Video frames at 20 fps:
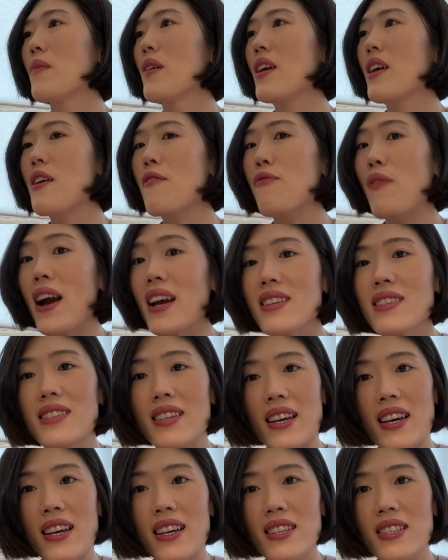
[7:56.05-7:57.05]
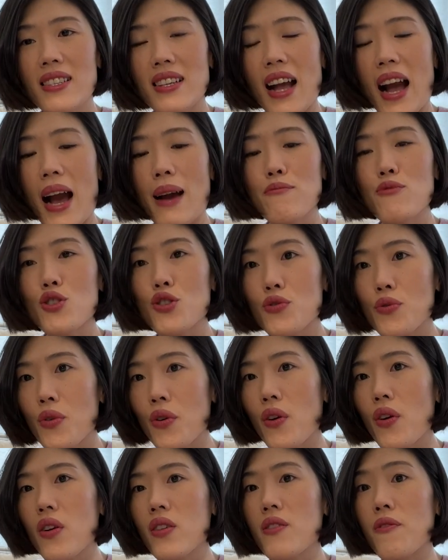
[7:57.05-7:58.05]
If I did, I'm
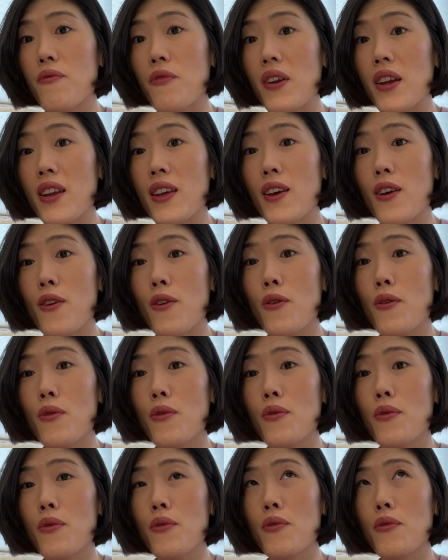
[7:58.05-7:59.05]
sure the video